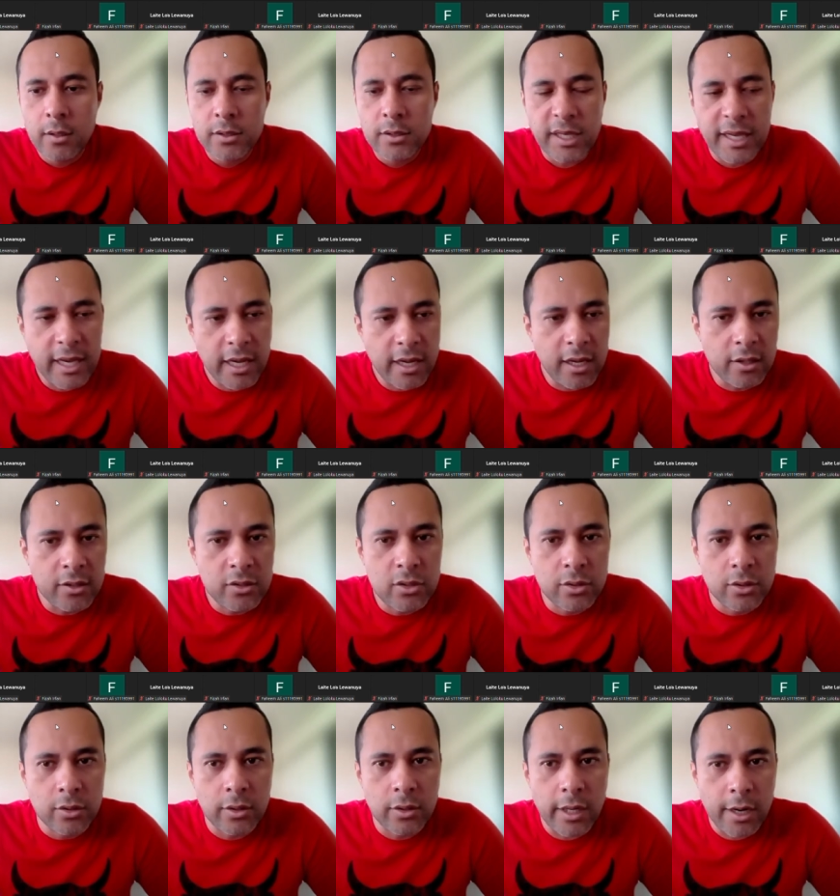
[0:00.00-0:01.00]
To get
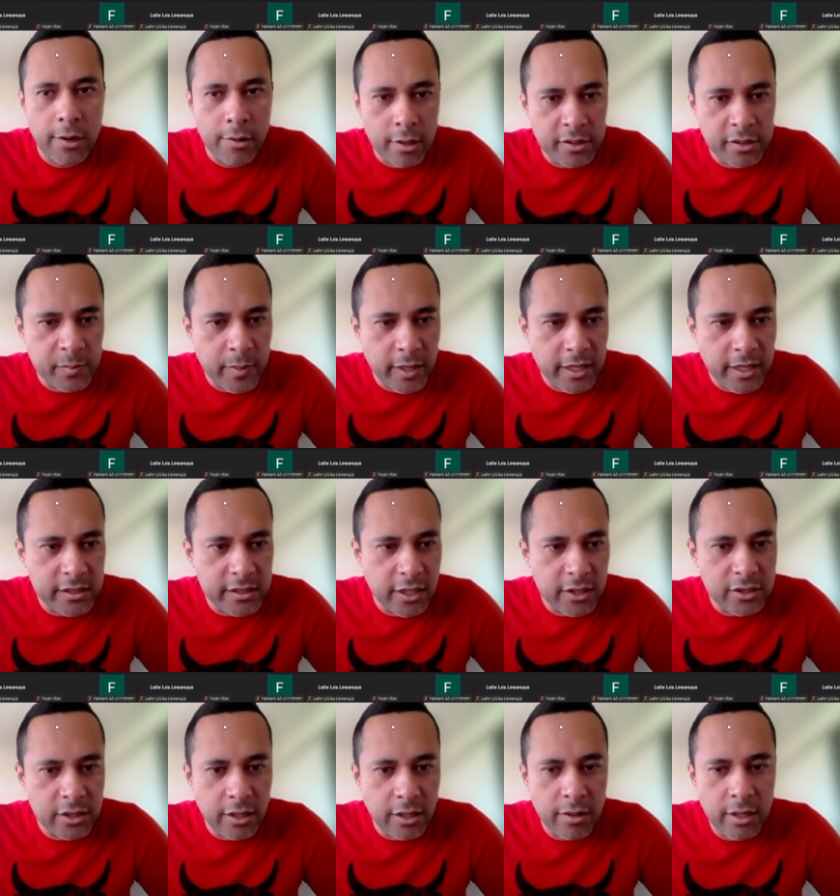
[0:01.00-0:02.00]
into aerospace
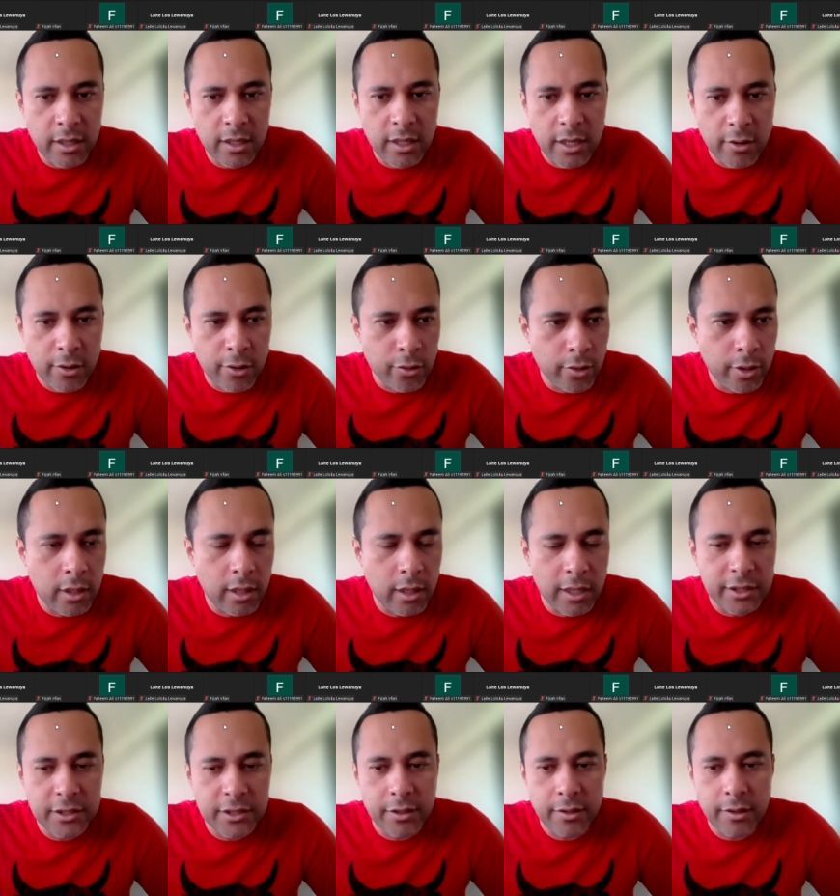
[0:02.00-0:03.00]
engineering, aeronautical
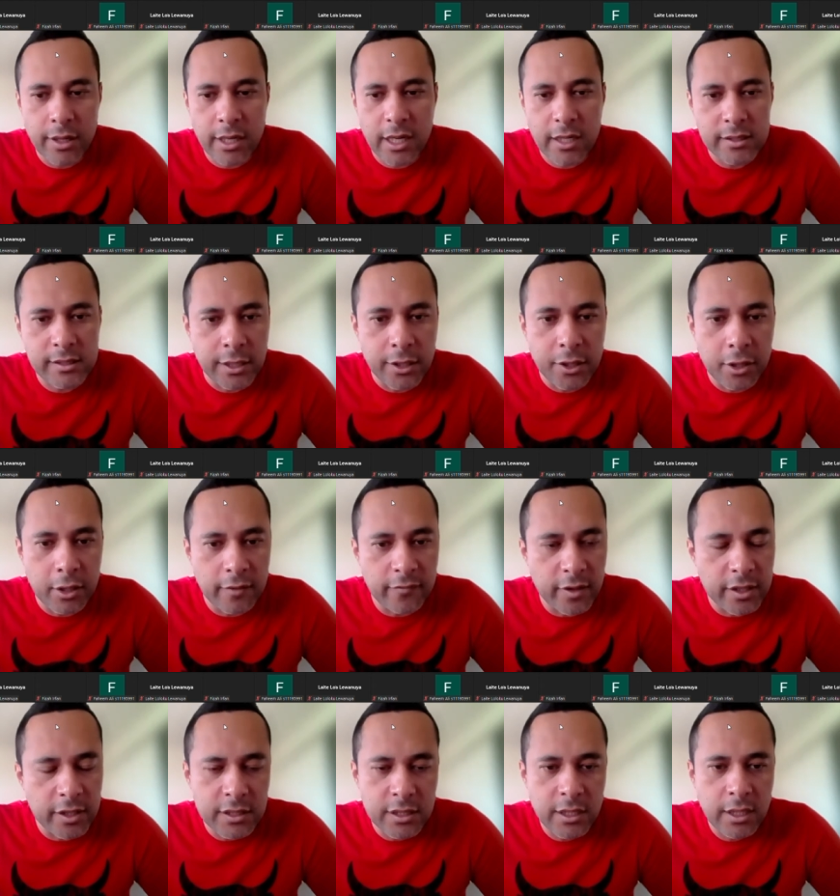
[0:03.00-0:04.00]
engineering at Sydney
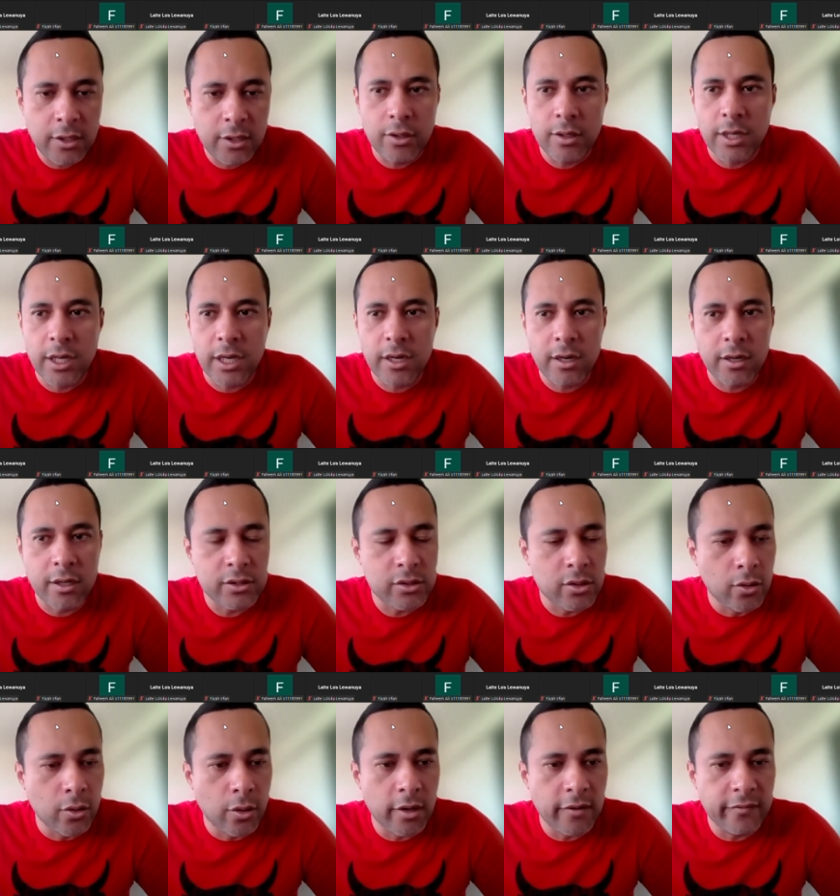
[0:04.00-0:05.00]
University, you needed a
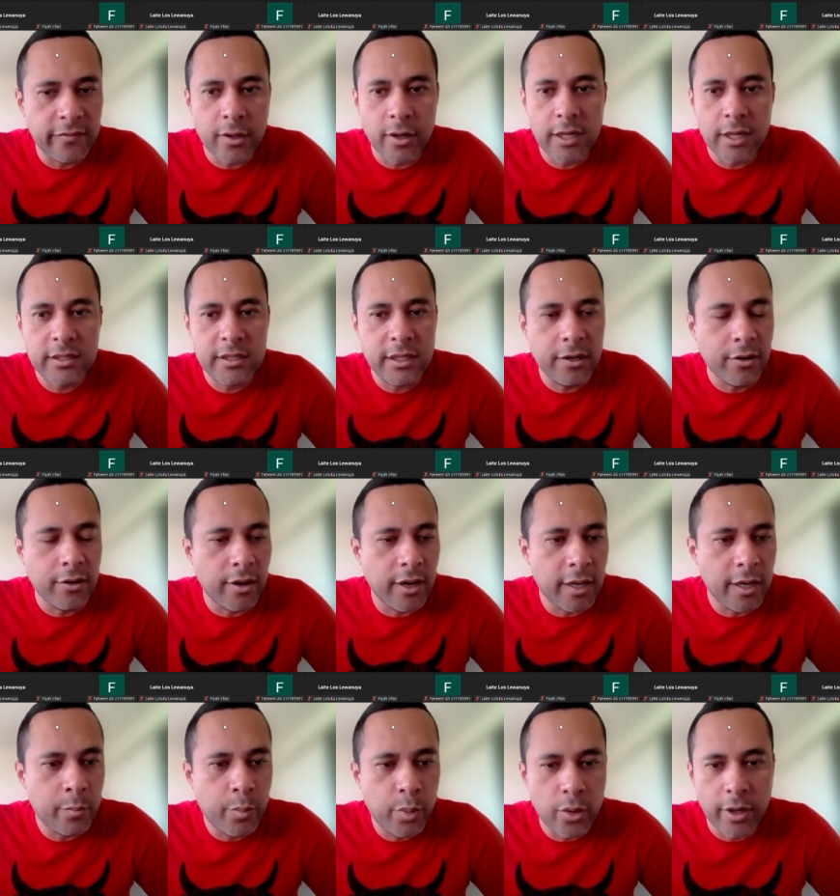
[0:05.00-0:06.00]
score of
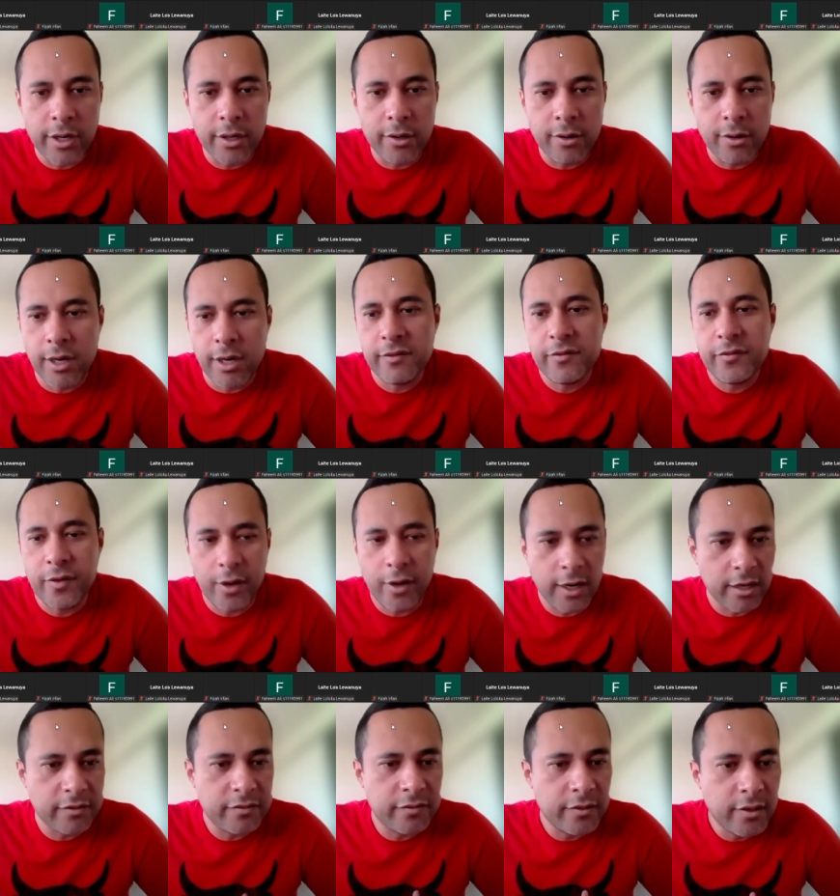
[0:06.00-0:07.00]

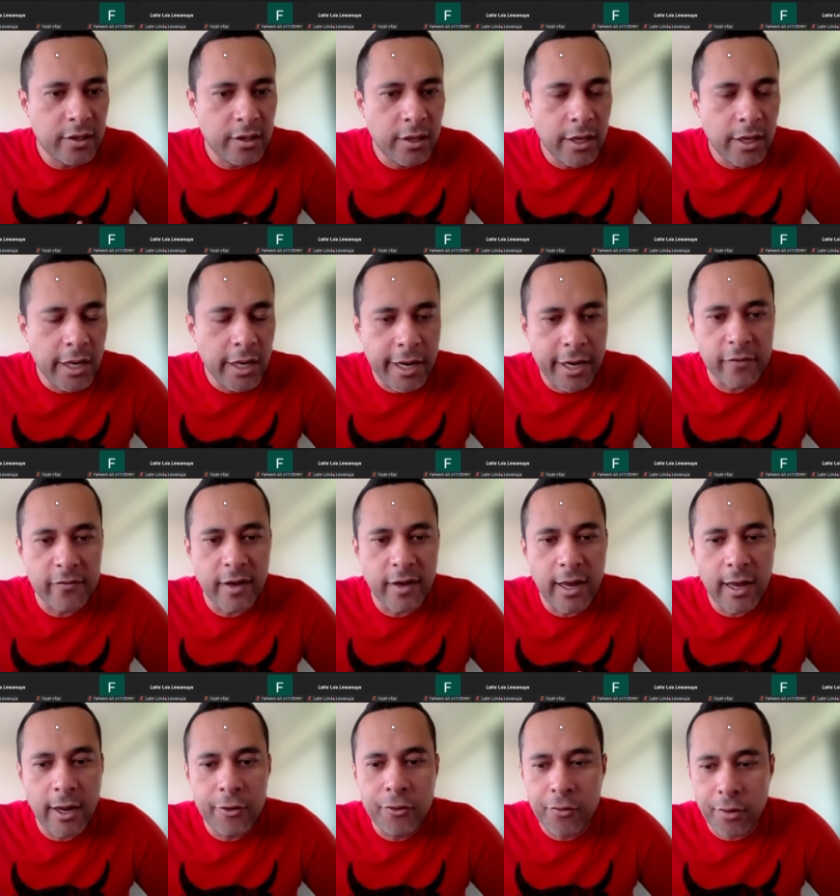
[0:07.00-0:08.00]
99.95 out of
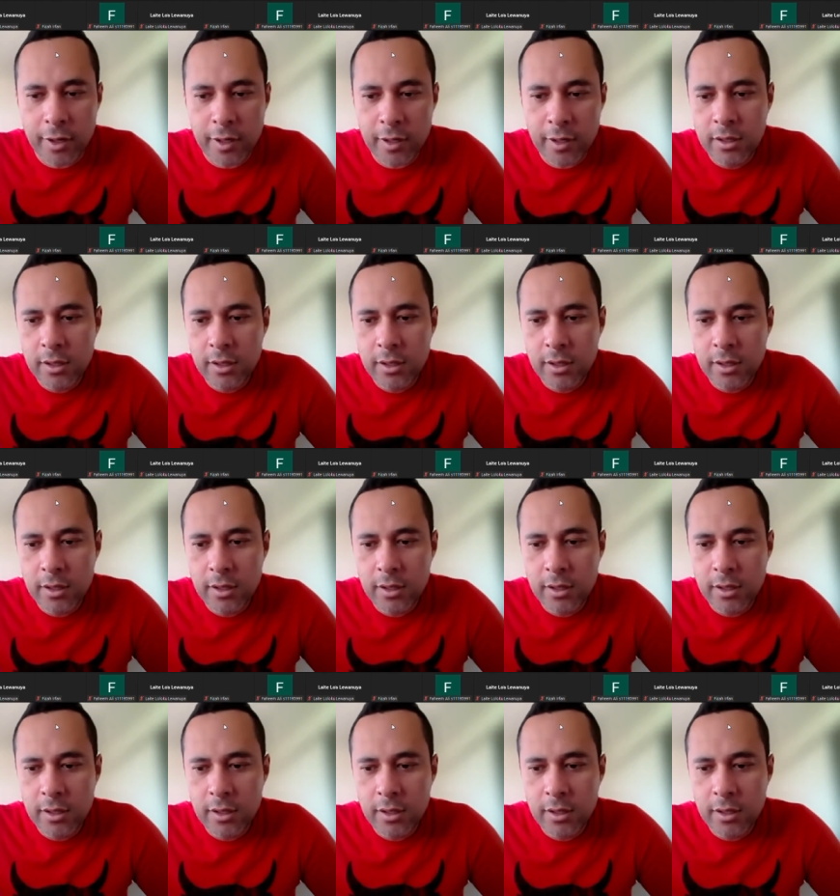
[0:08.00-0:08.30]
100